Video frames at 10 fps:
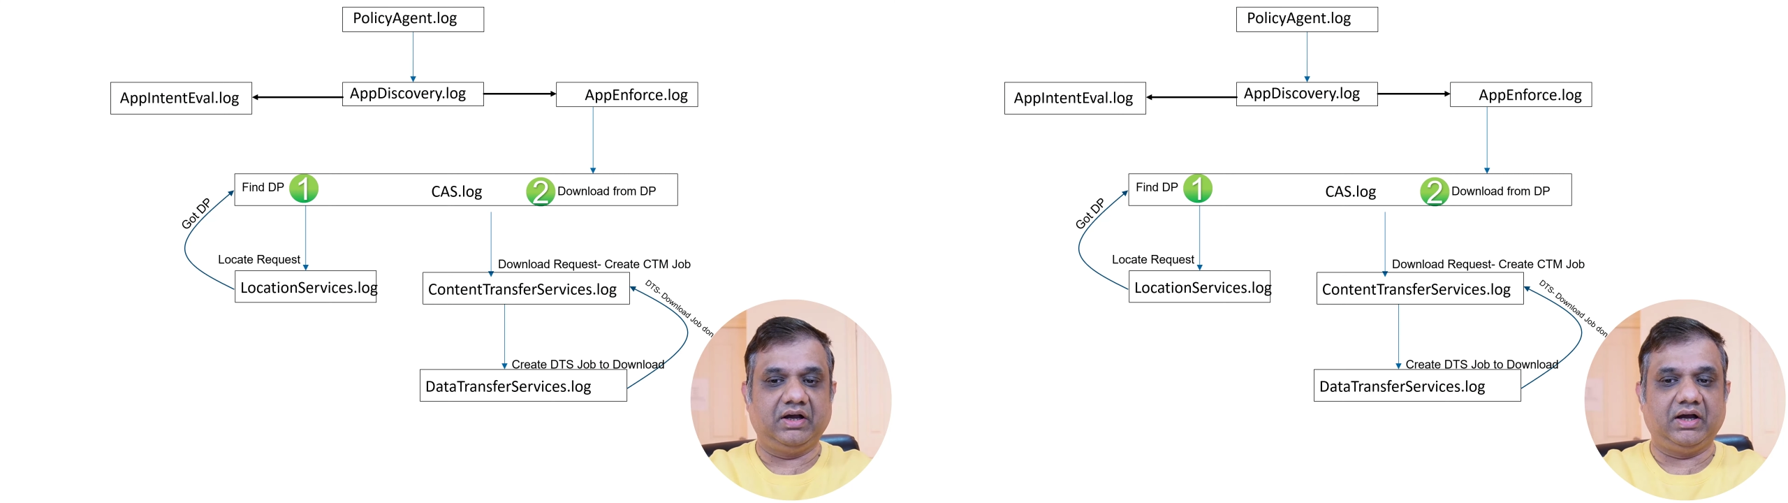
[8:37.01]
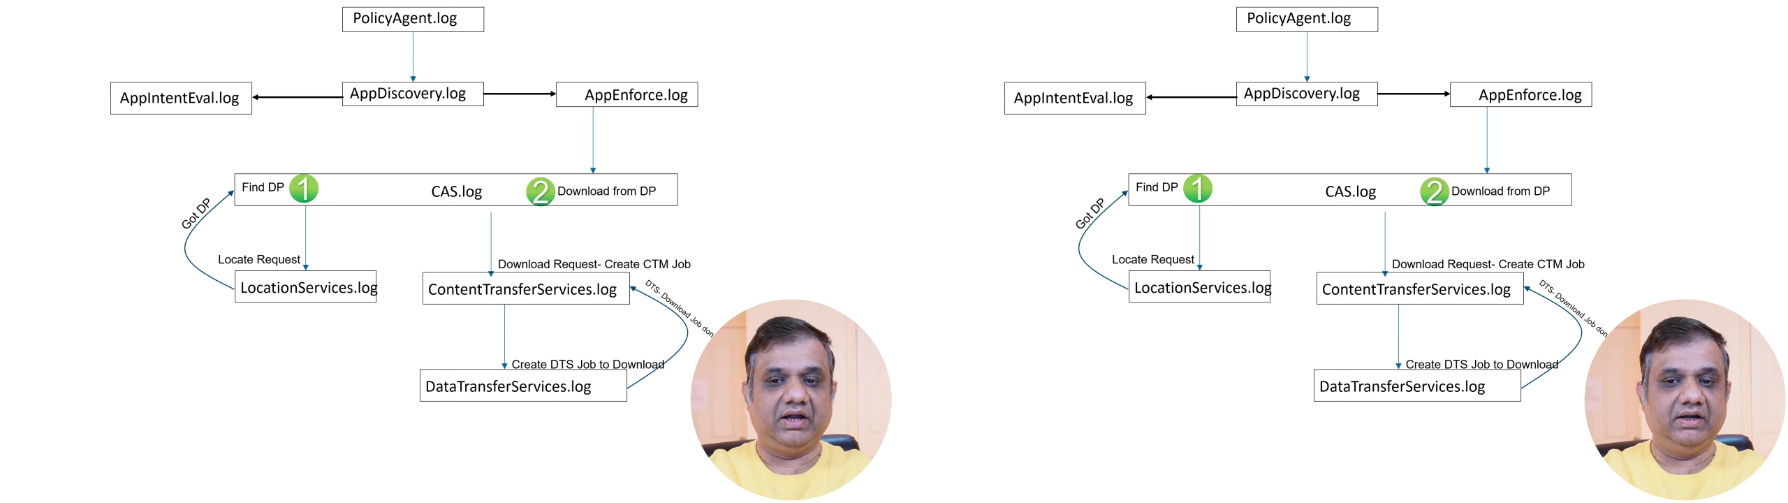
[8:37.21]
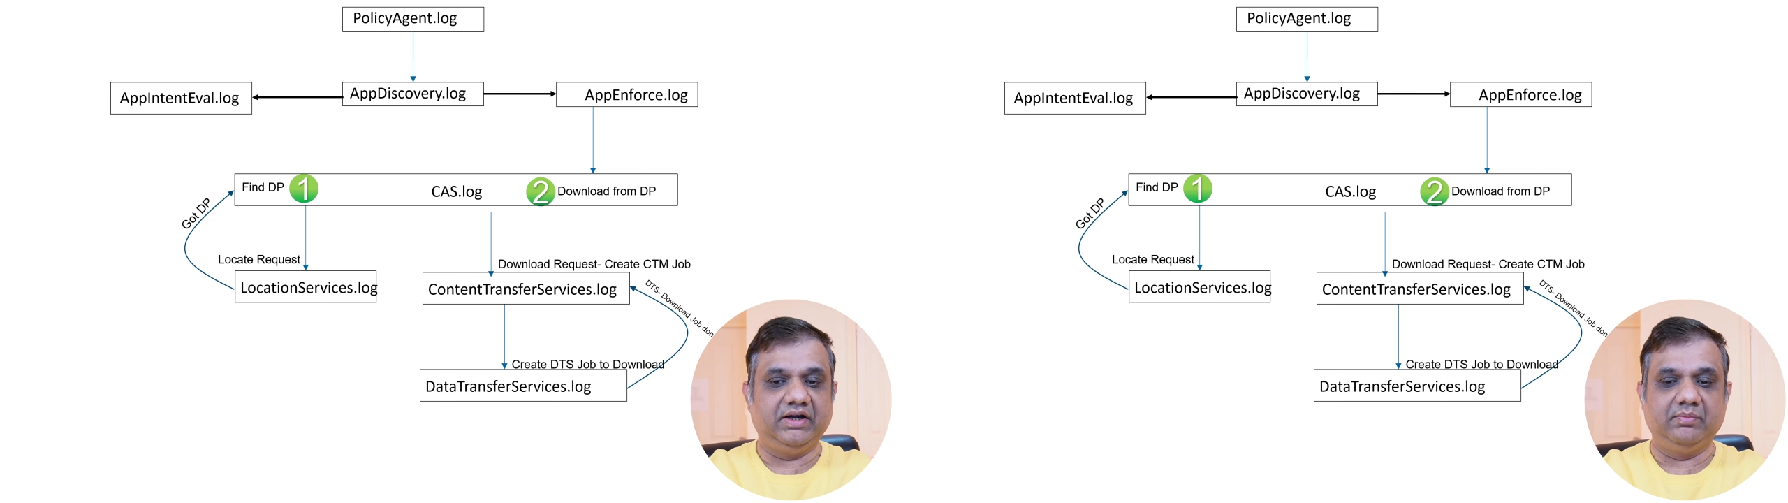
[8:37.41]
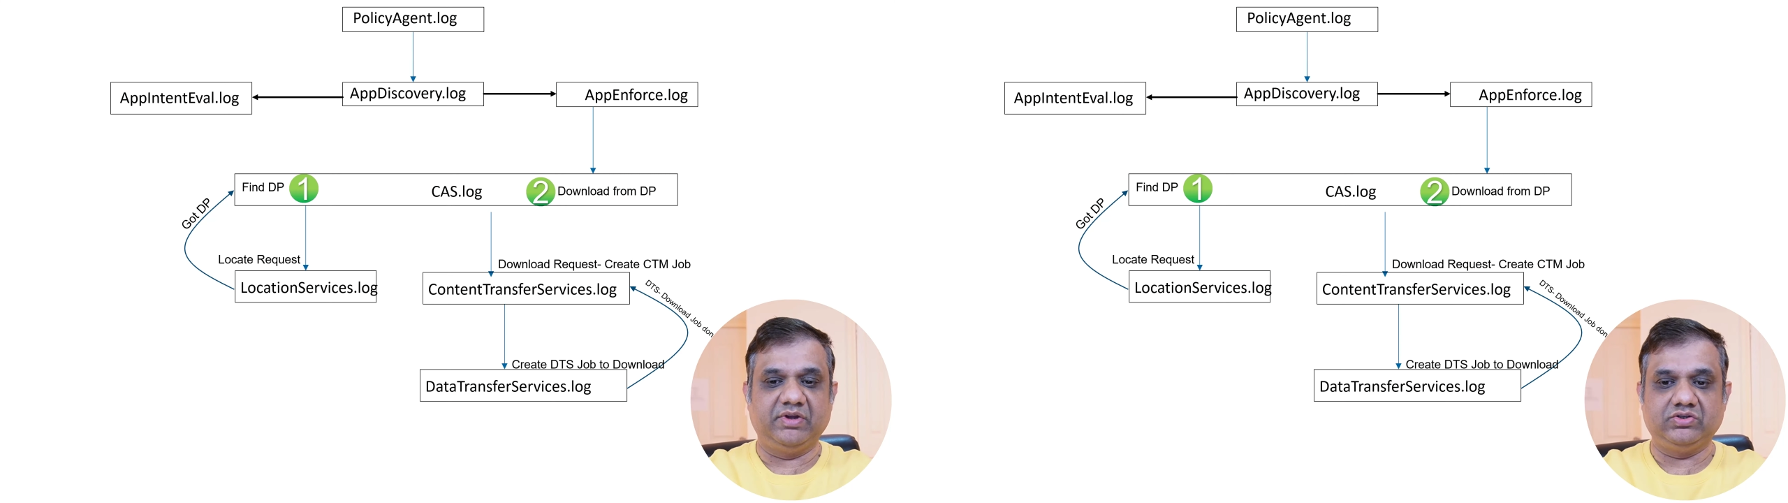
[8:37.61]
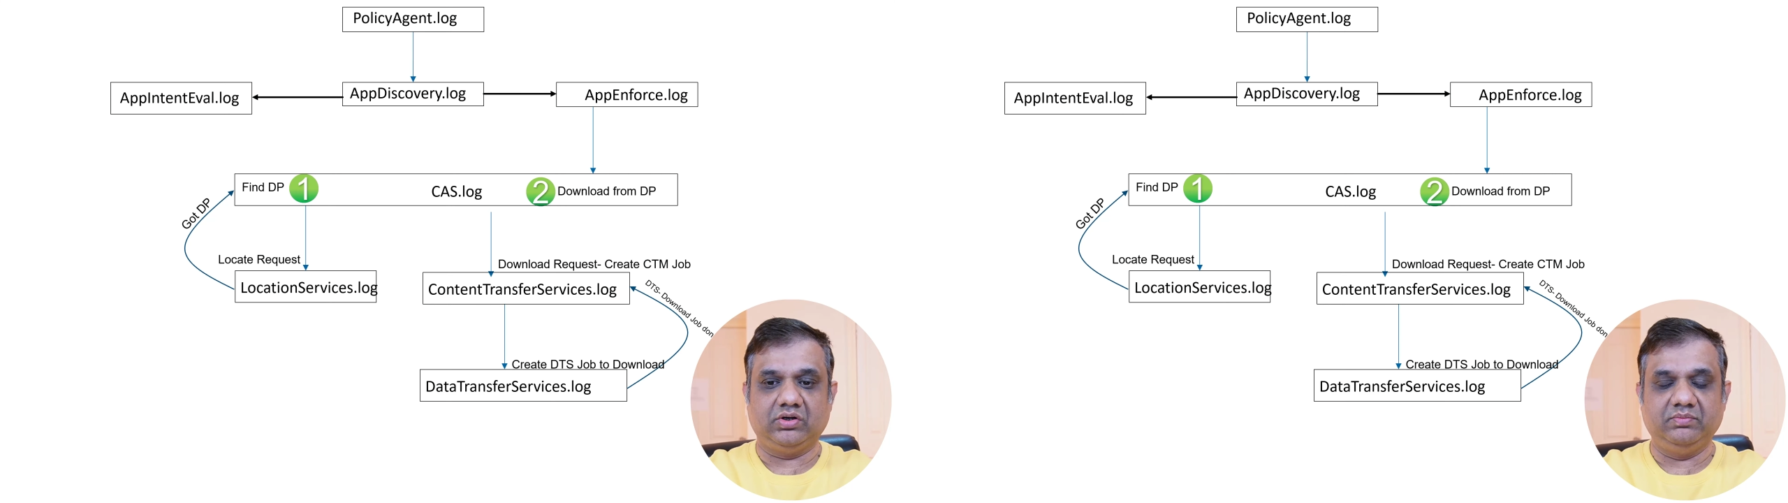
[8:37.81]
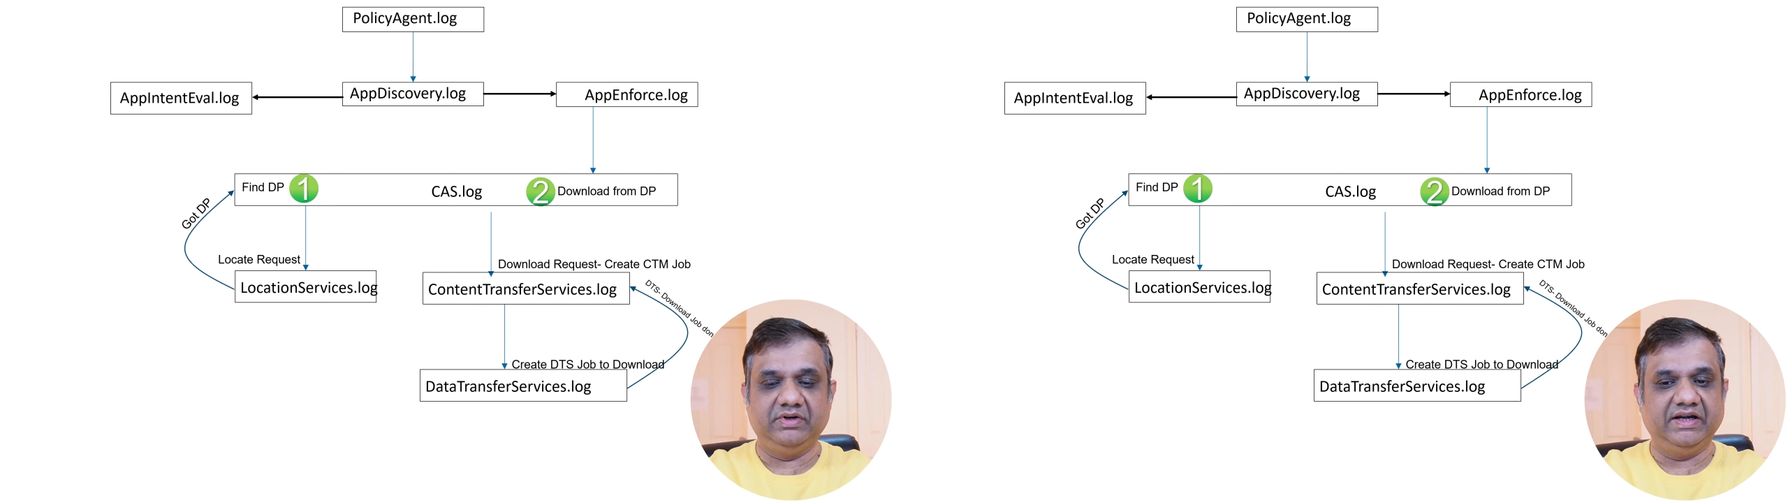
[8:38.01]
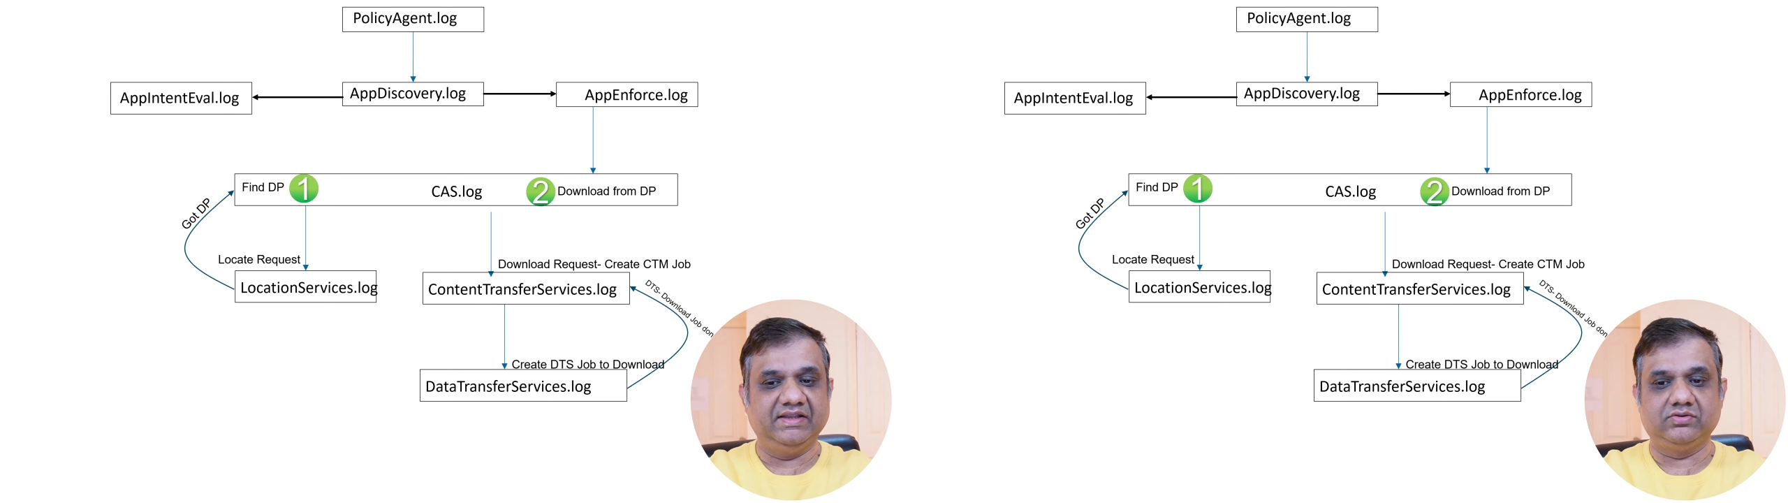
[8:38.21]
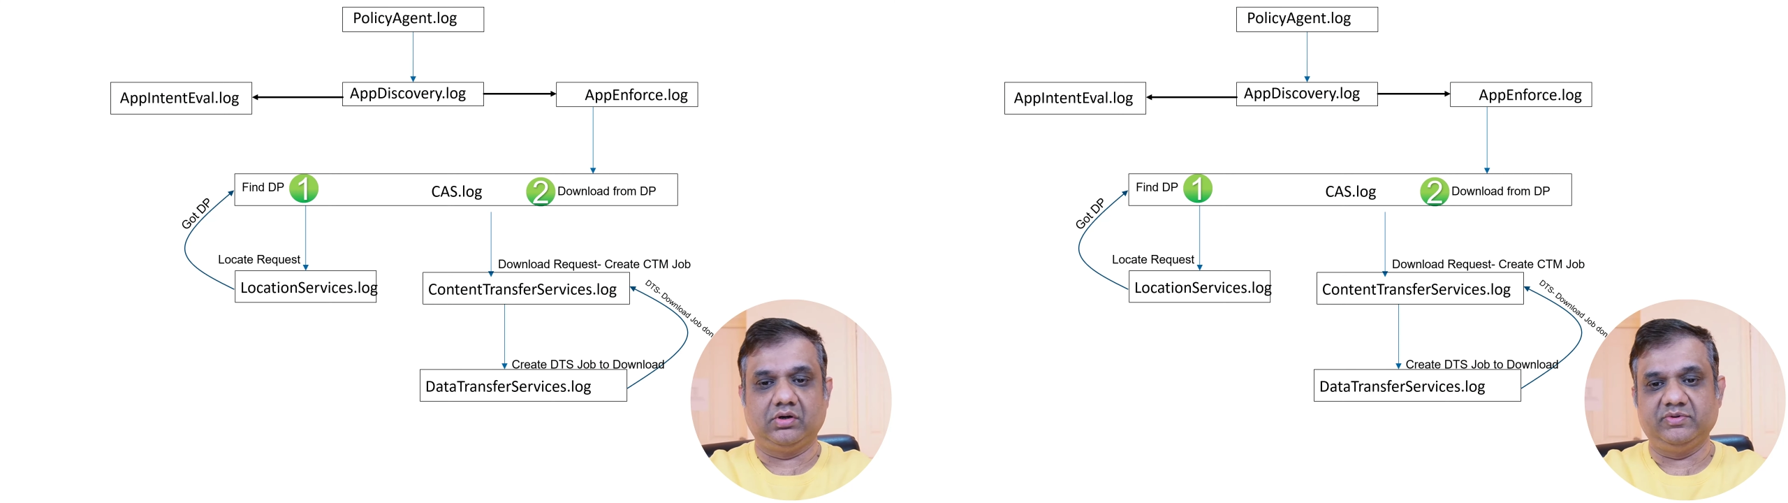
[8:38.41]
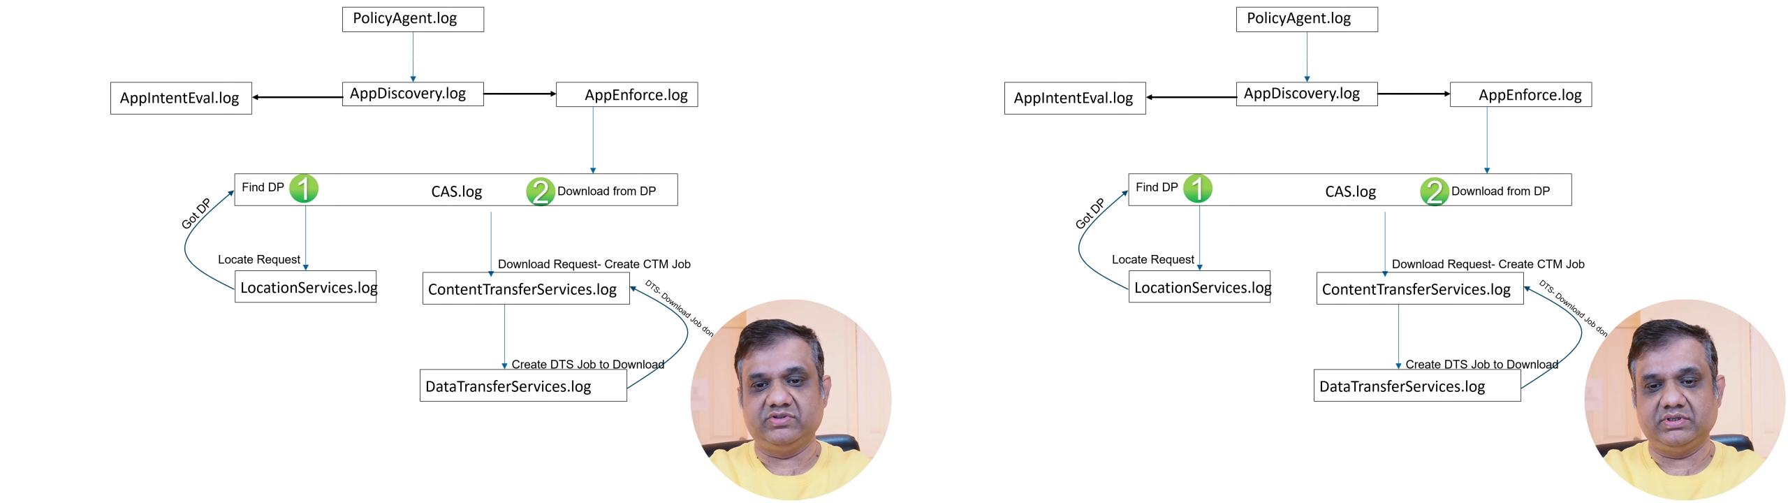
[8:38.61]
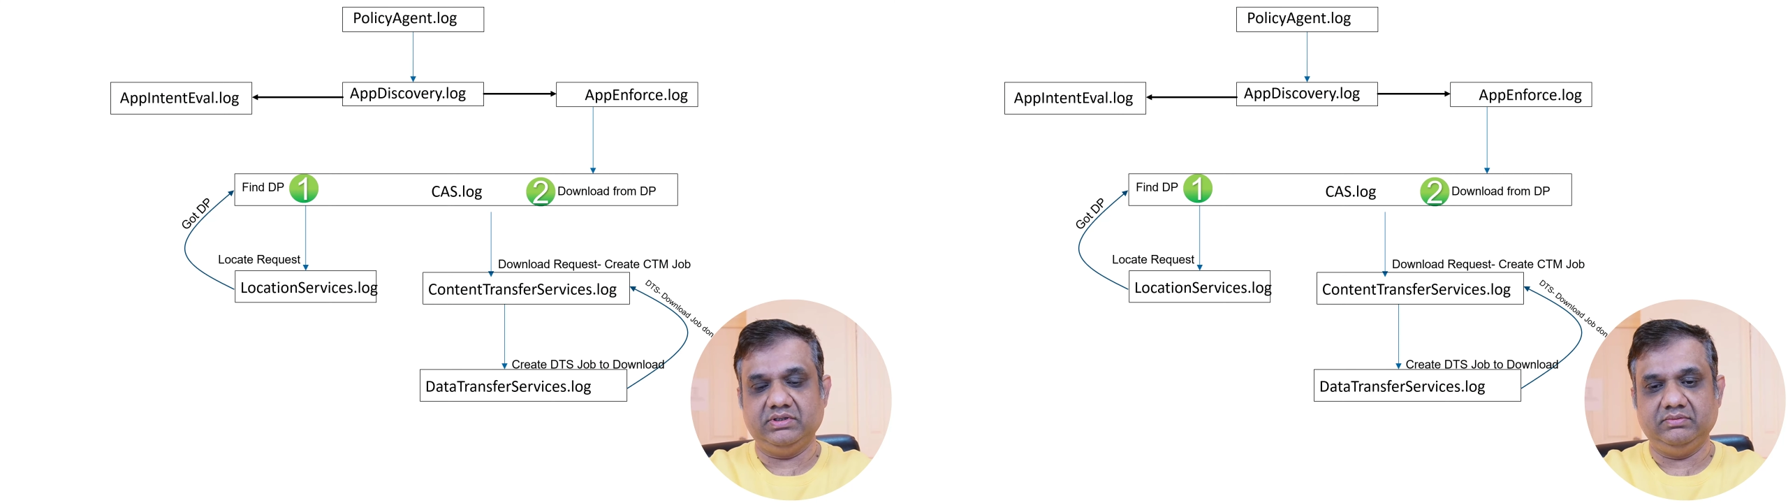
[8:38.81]
I did my job, DT's job is
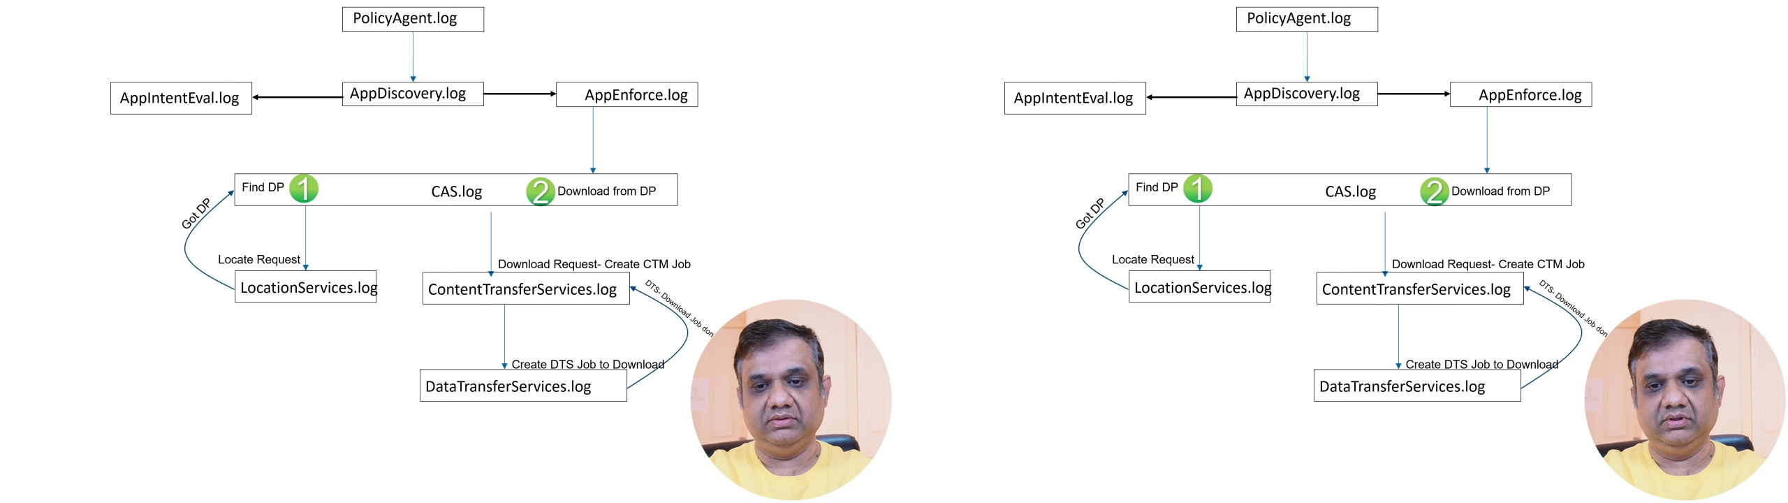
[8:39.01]
done.